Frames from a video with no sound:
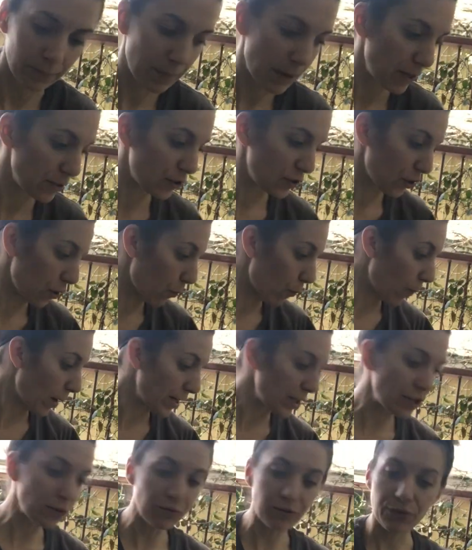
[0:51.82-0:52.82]
So
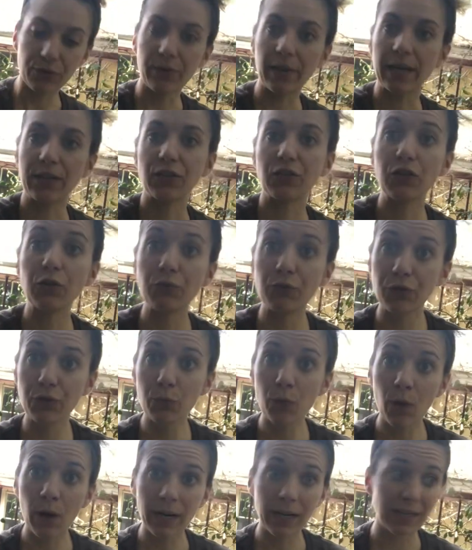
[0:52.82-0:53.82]
when you do this, you do
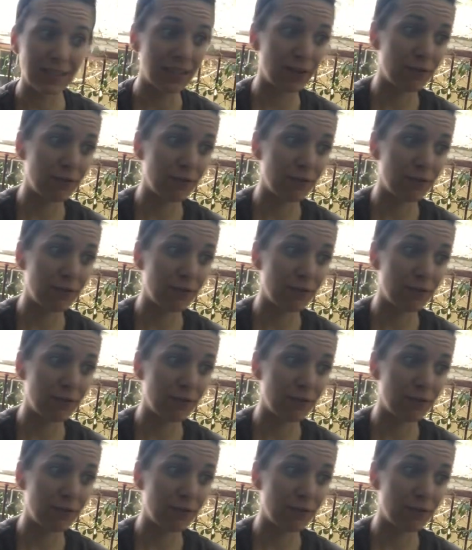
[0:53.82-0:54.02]
want it to